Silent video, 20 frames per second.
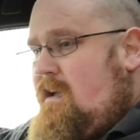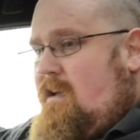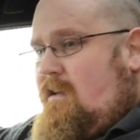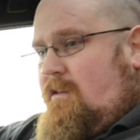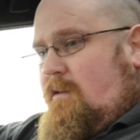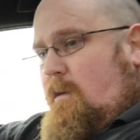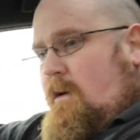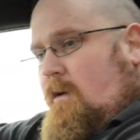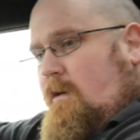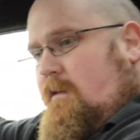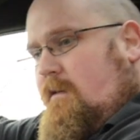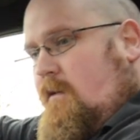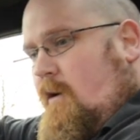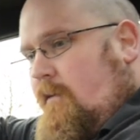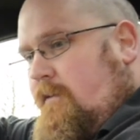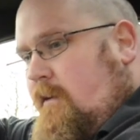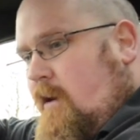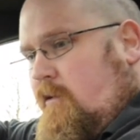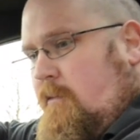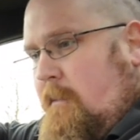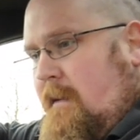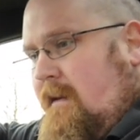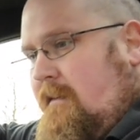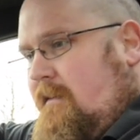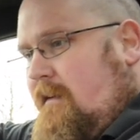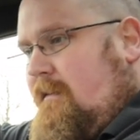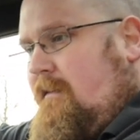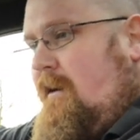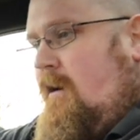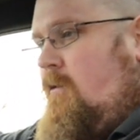So we've got soft touch
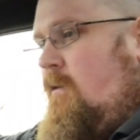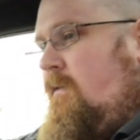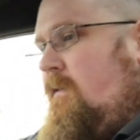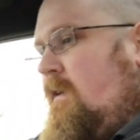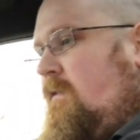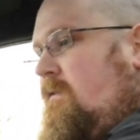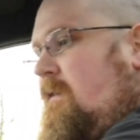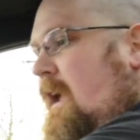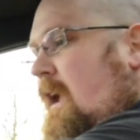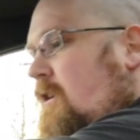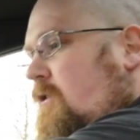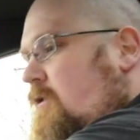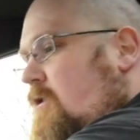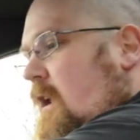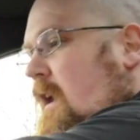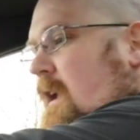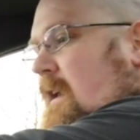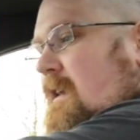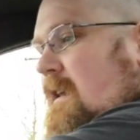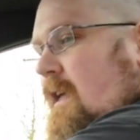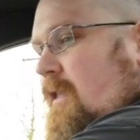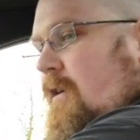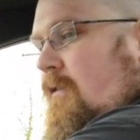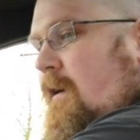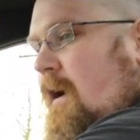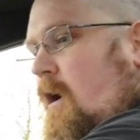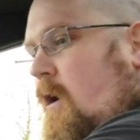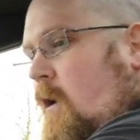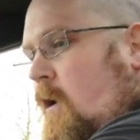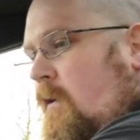plastics here on the dash,
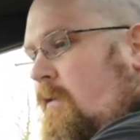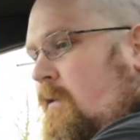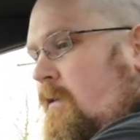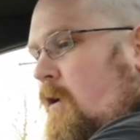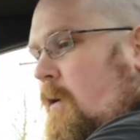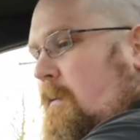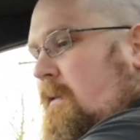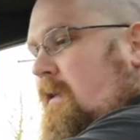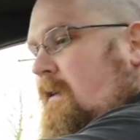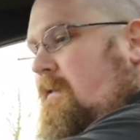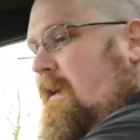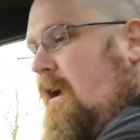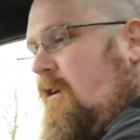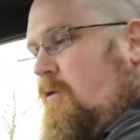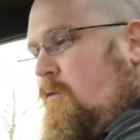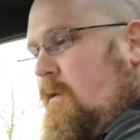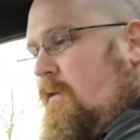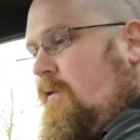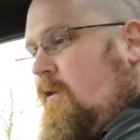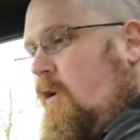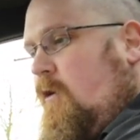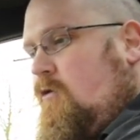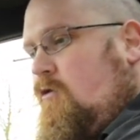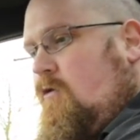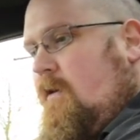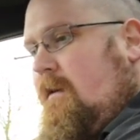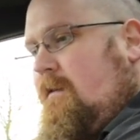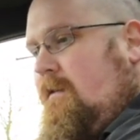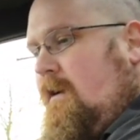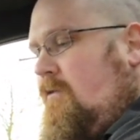leatherette on top of the dash with
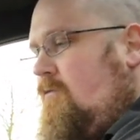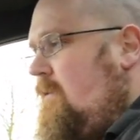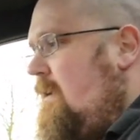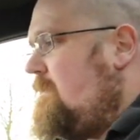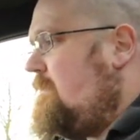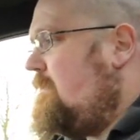contrasting red